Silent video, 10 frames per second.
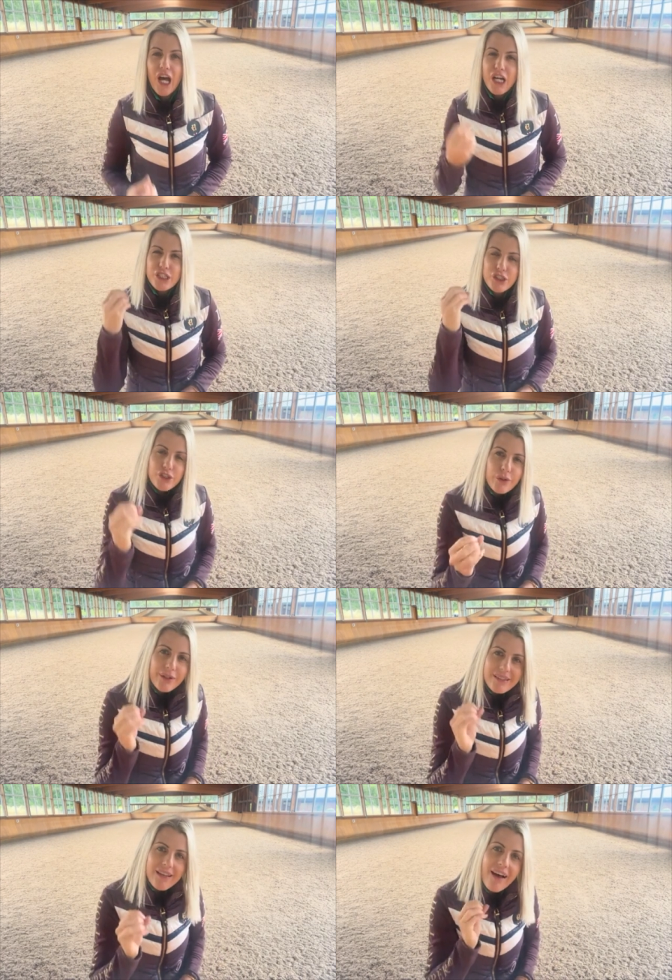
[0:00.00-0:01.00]
As soon
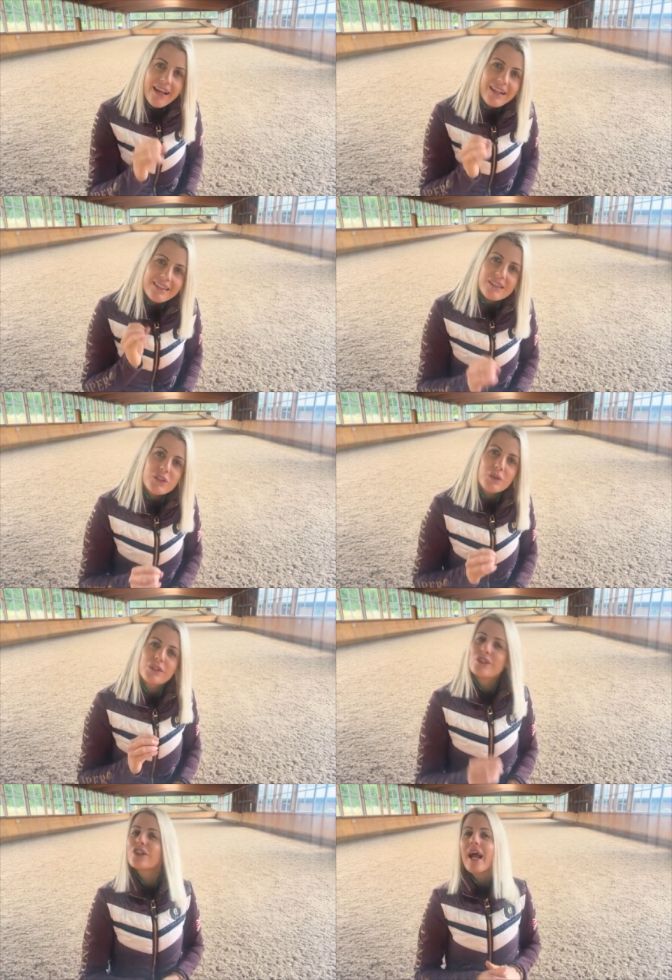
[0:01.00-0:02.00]
as I understood
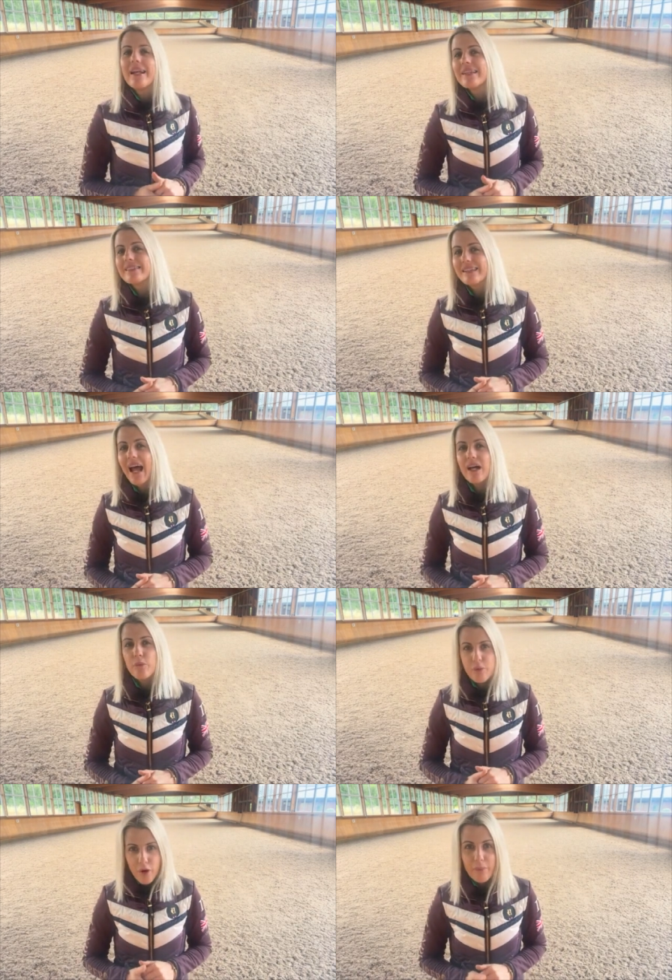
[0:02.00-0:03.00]
the training scale
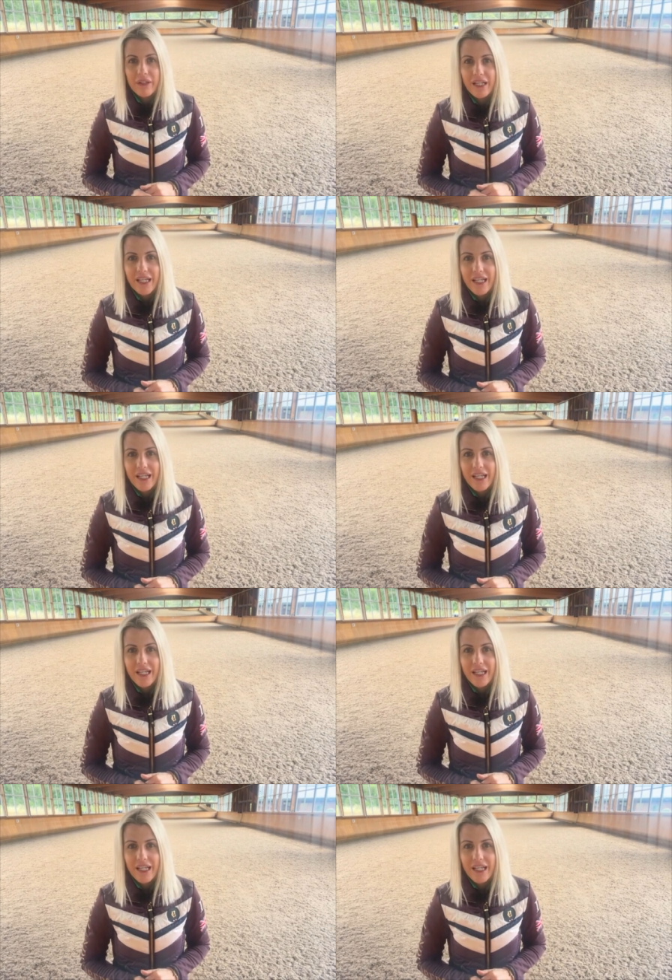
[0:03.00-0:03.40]
properly,